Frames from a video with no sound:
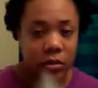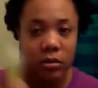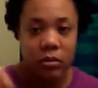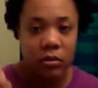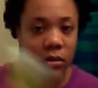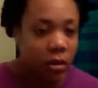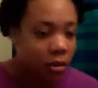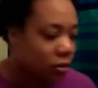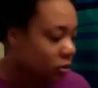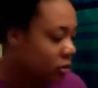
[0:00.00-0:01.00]
you
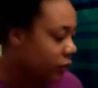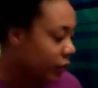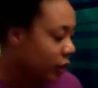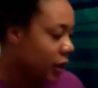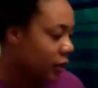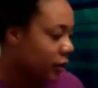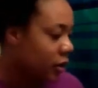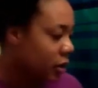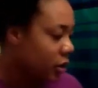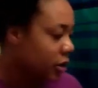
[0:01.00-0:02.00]
know, feel like giving
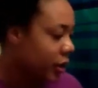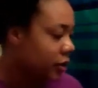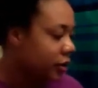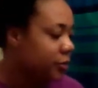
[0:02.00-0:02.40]
another chance.